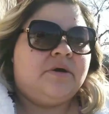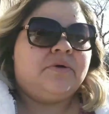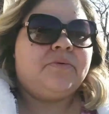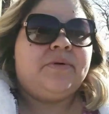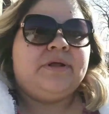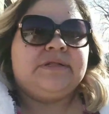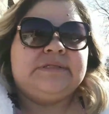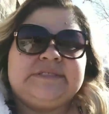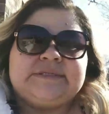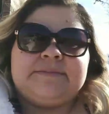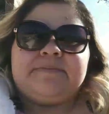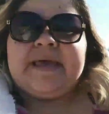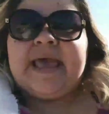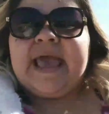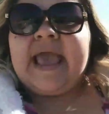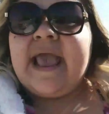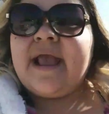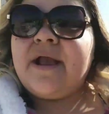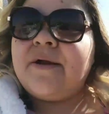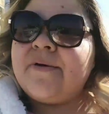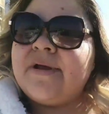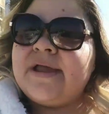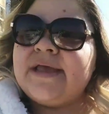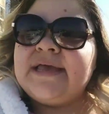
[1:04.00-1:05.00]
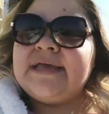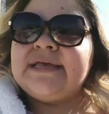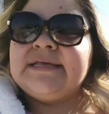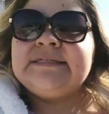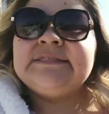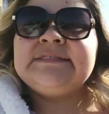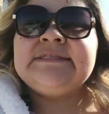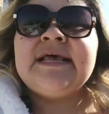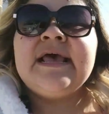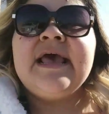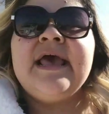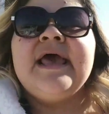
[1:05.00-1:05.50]
go run some
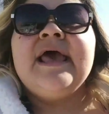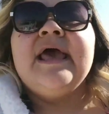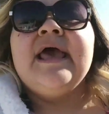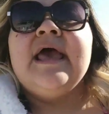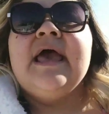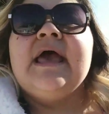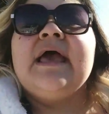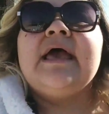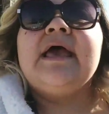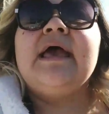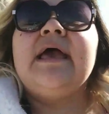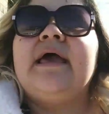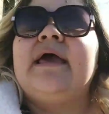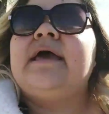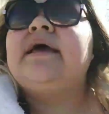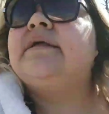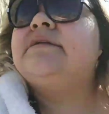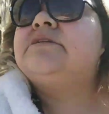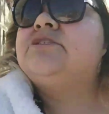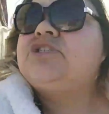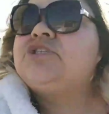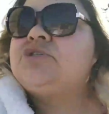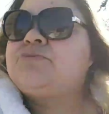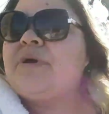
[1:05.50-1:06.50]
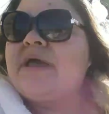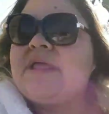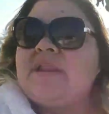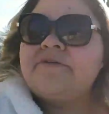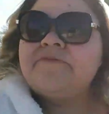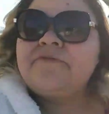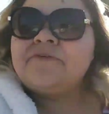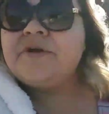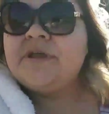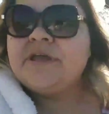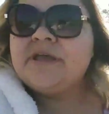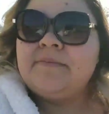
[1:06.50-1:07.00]
errands, and just waiting
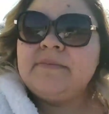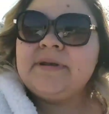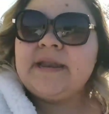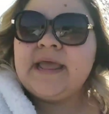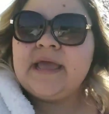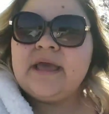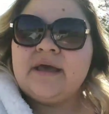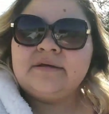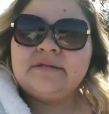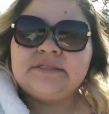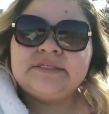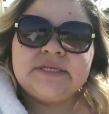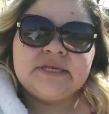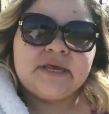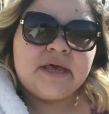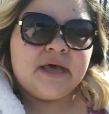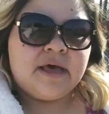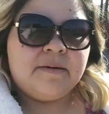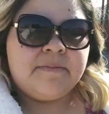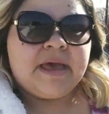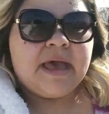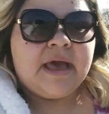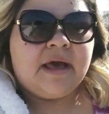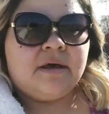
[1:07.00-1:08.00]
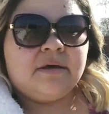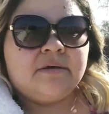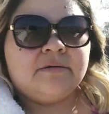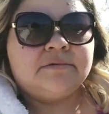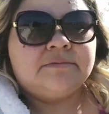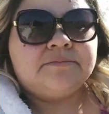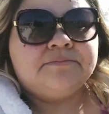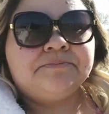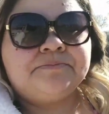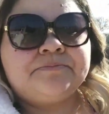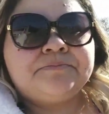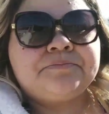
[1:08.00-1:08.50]
for him now to come out